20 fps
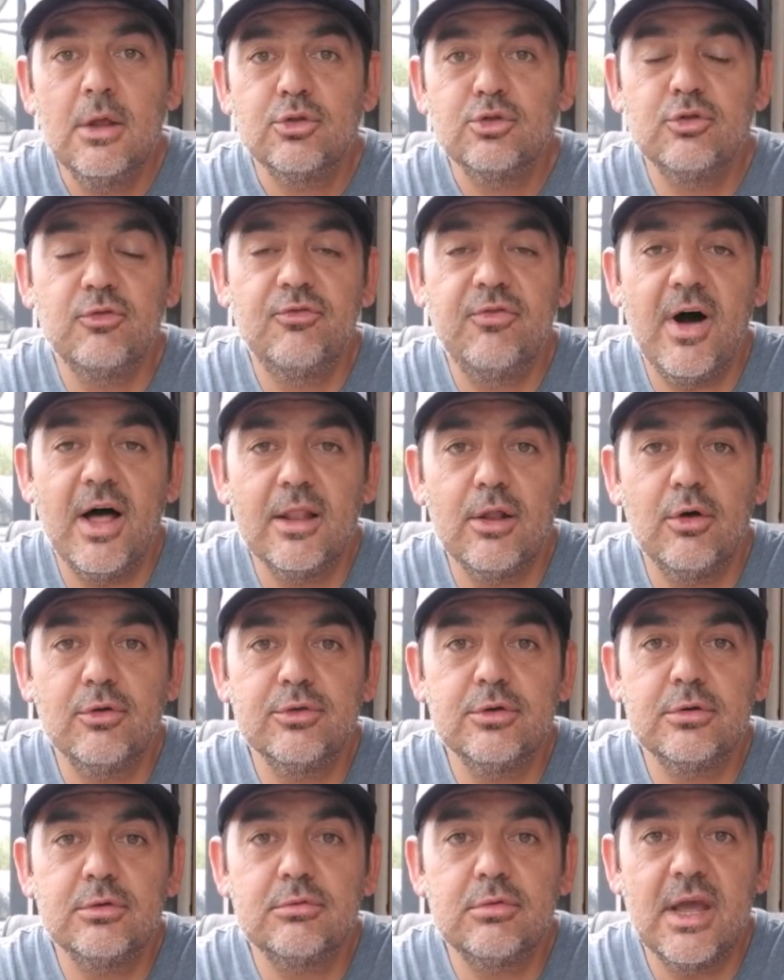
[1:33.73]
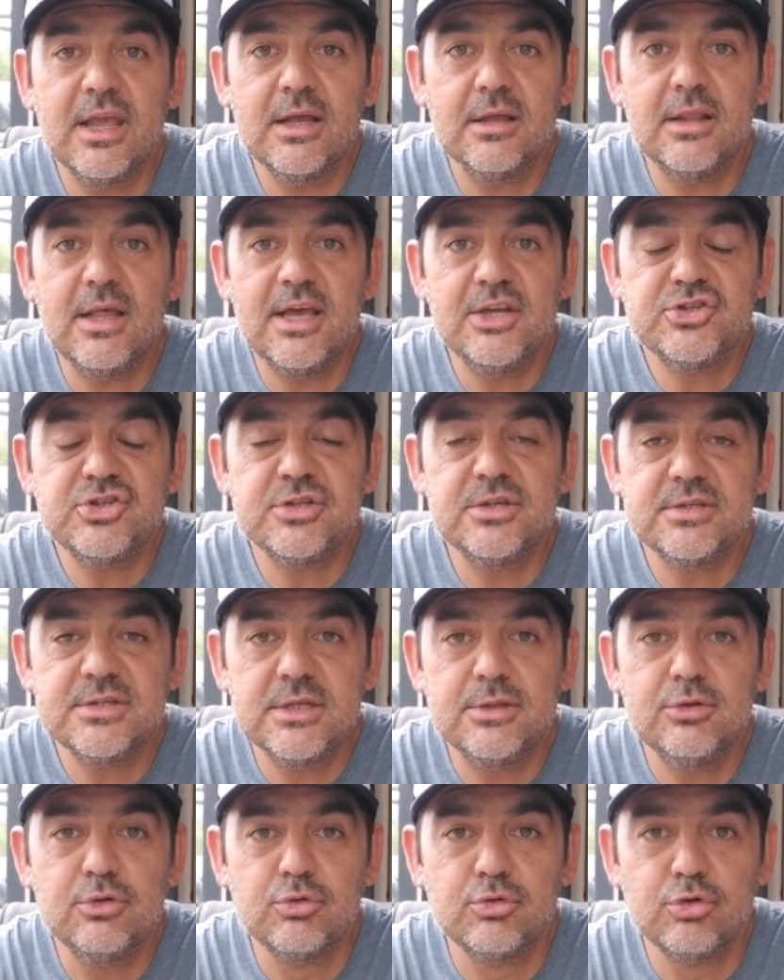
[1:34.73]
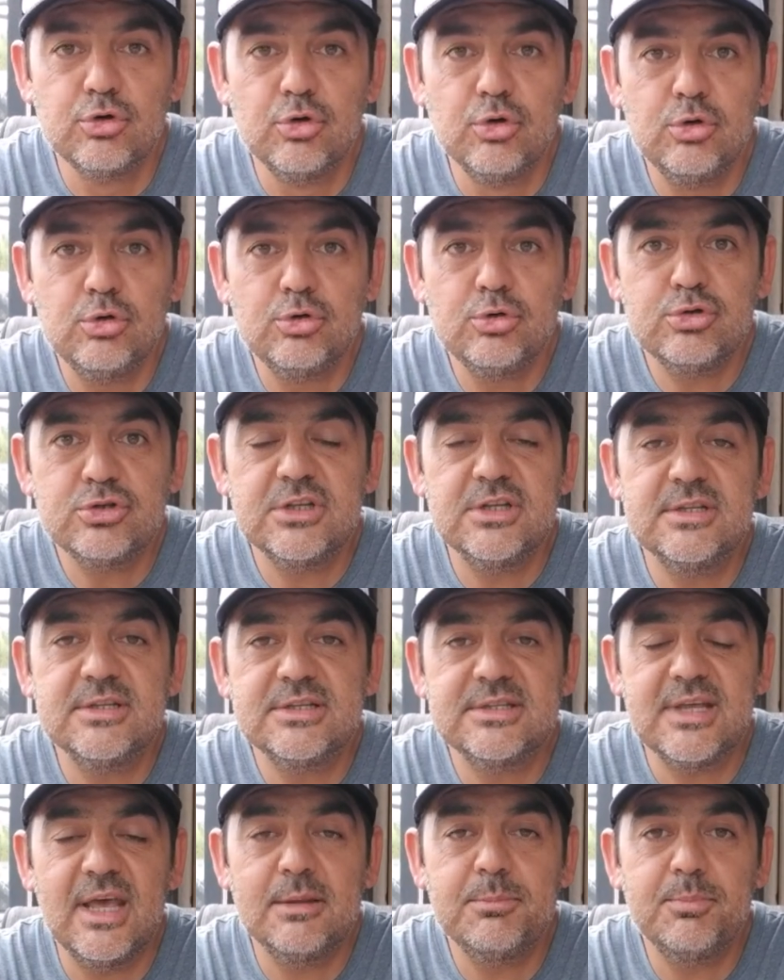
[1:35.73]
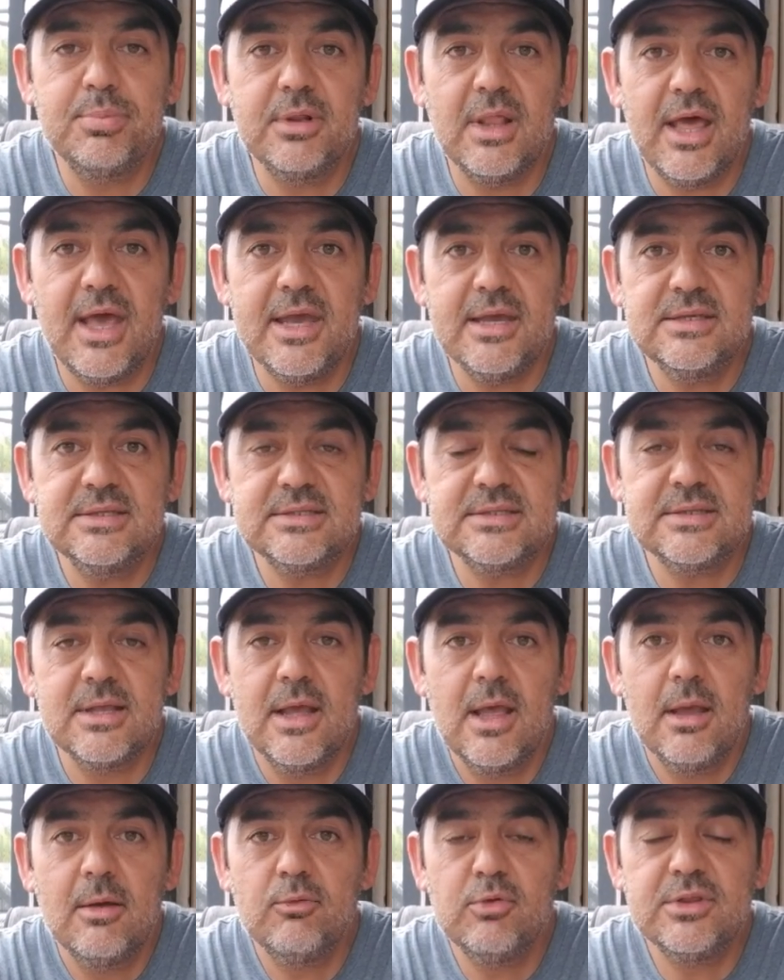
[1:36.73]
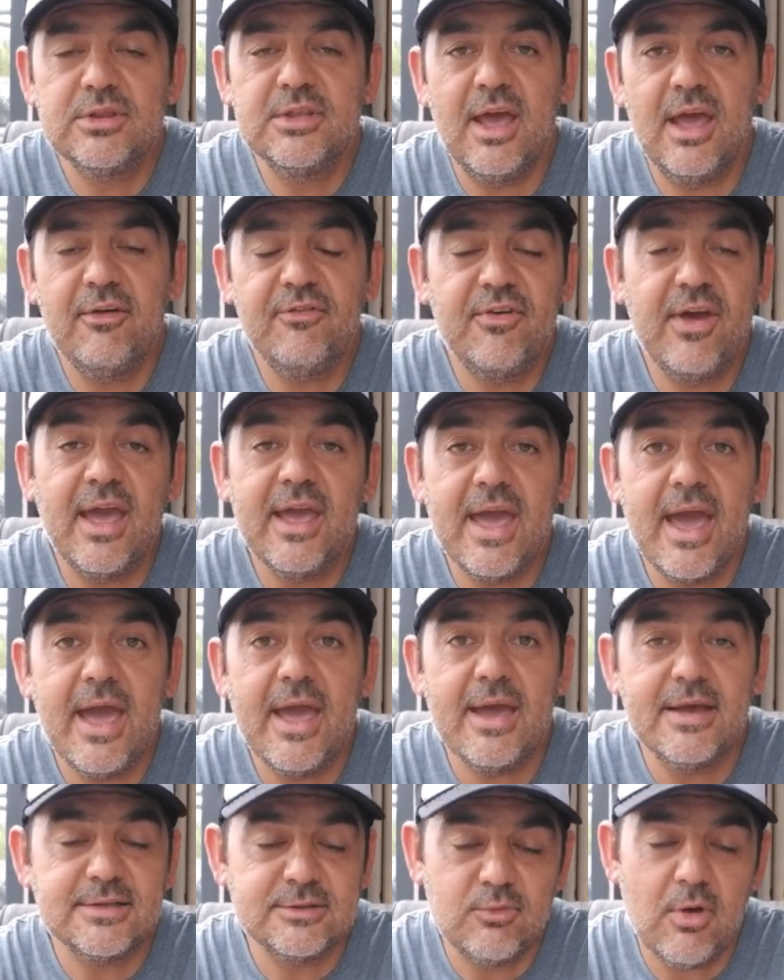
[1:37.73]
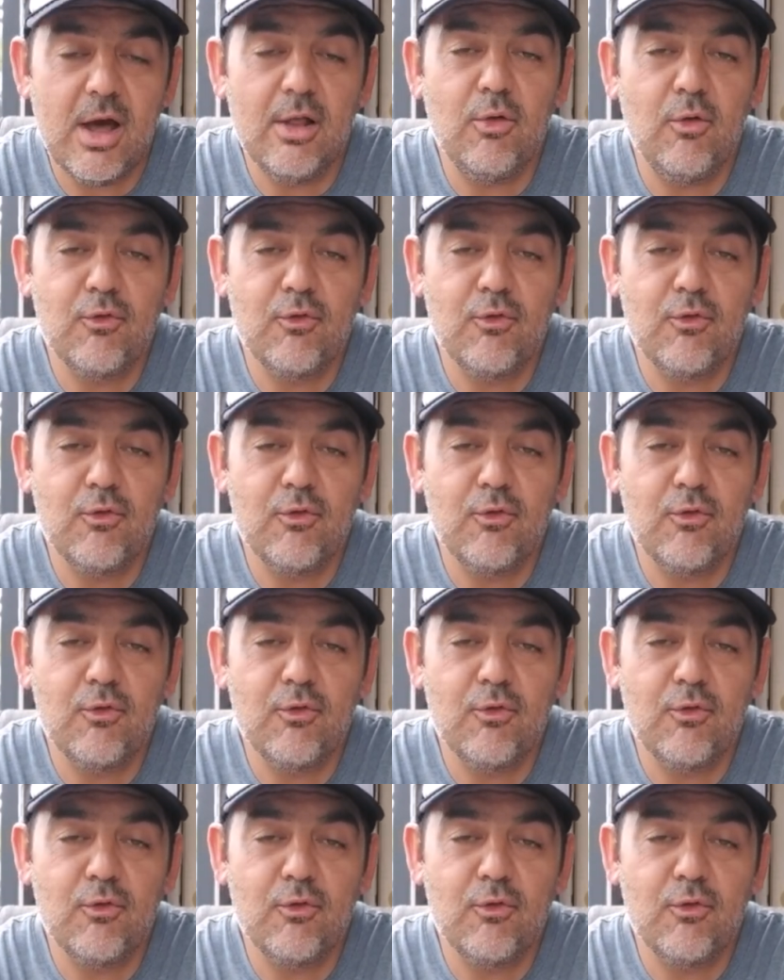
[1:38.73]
to follow the regulations and the rules in set place with the FAA as well.